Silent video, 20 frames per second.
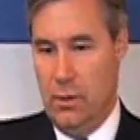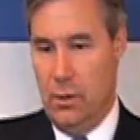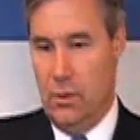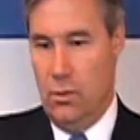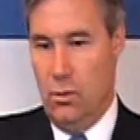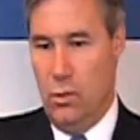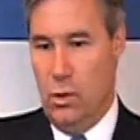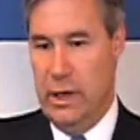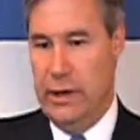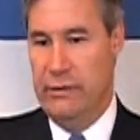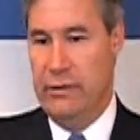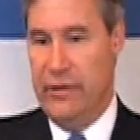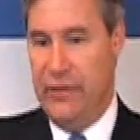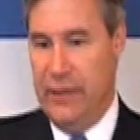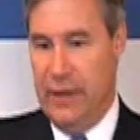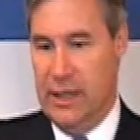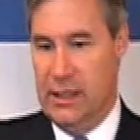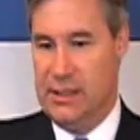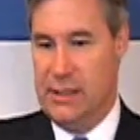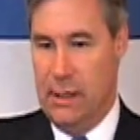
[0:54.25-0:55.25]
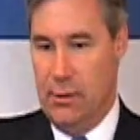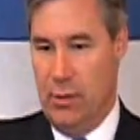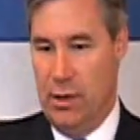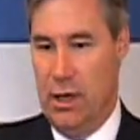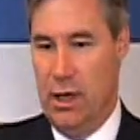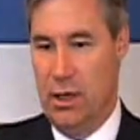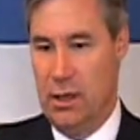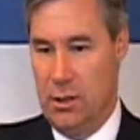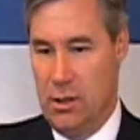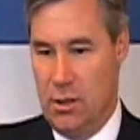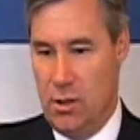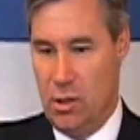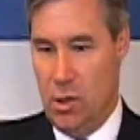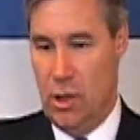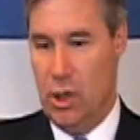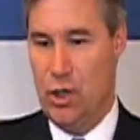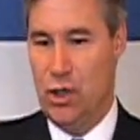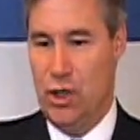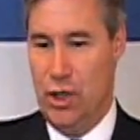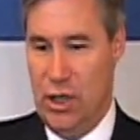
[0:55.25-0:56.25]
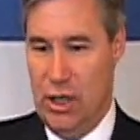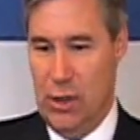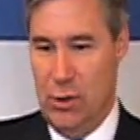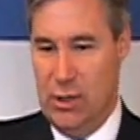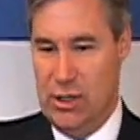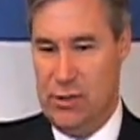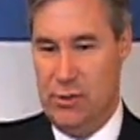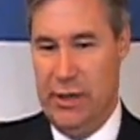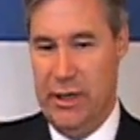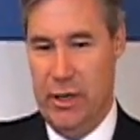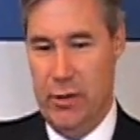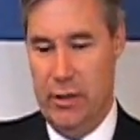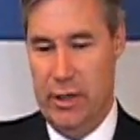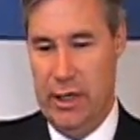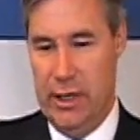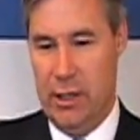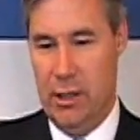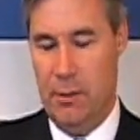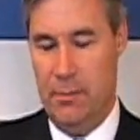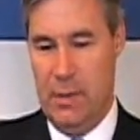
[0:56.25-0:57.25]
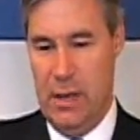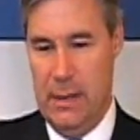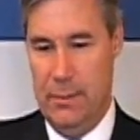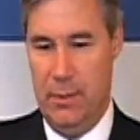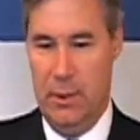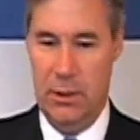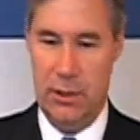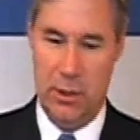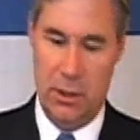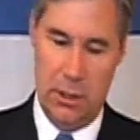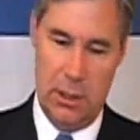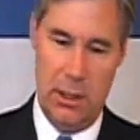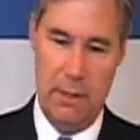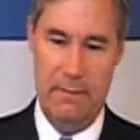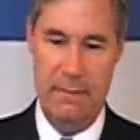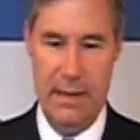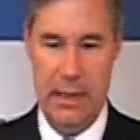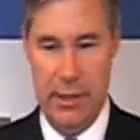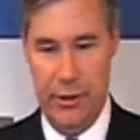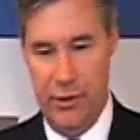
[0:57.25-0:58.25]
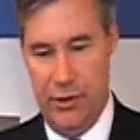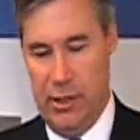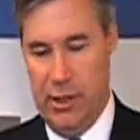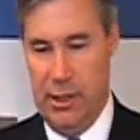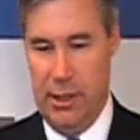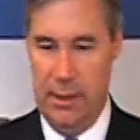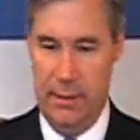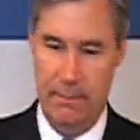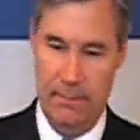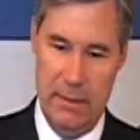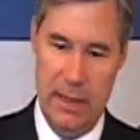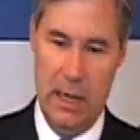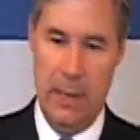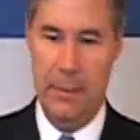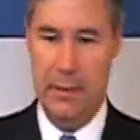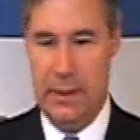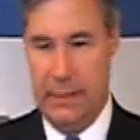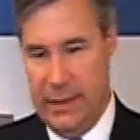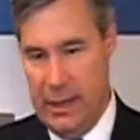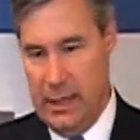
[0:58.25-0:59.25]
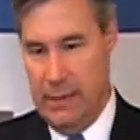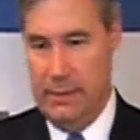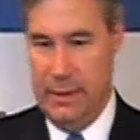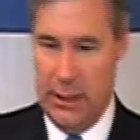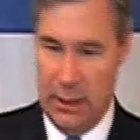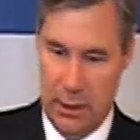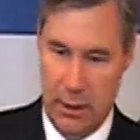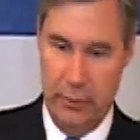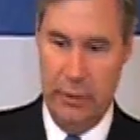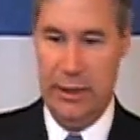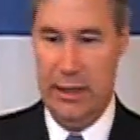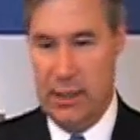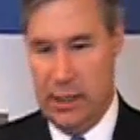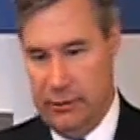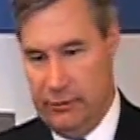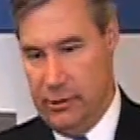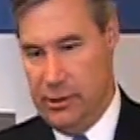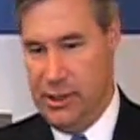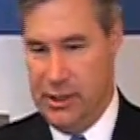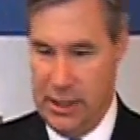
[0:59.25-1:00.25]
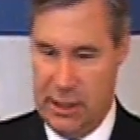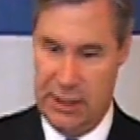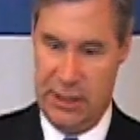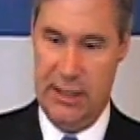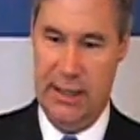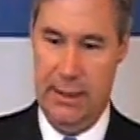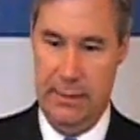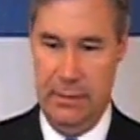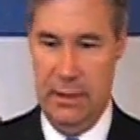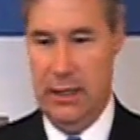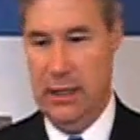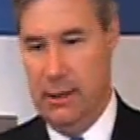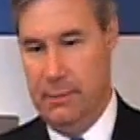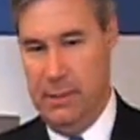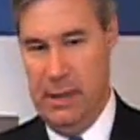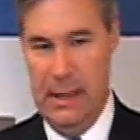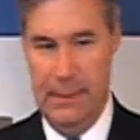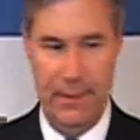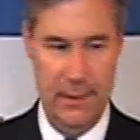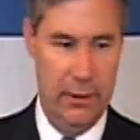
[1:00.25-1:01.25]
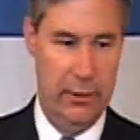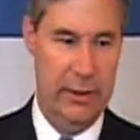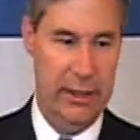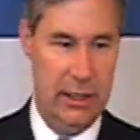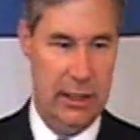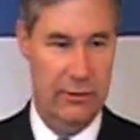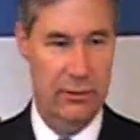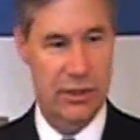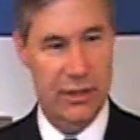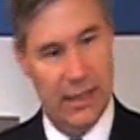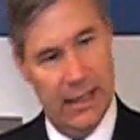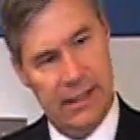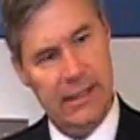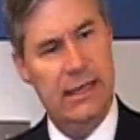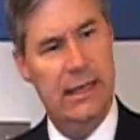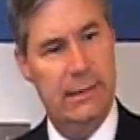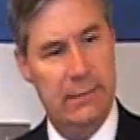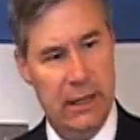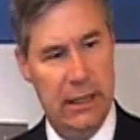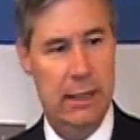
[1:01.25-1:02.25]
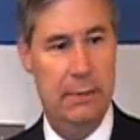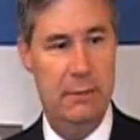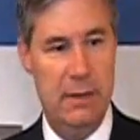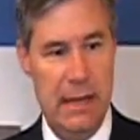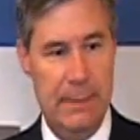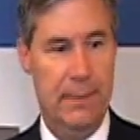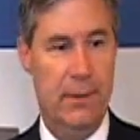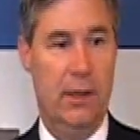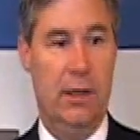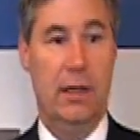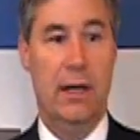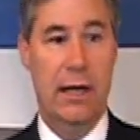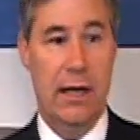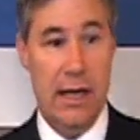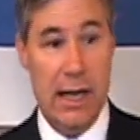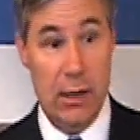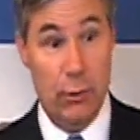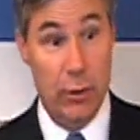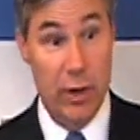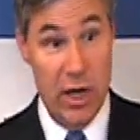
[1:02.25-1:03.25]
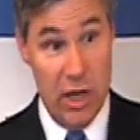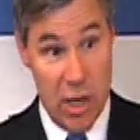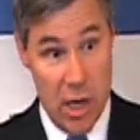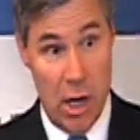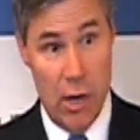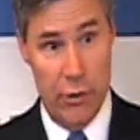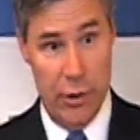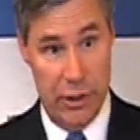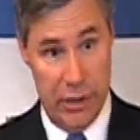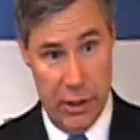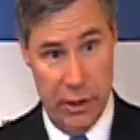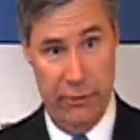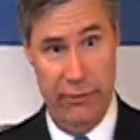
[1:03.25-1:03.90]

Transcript: one of the things I want to caution you is when you hear people talk about the Help Committee bill only covers 16 million people, only covers 18 million people, and we know that there are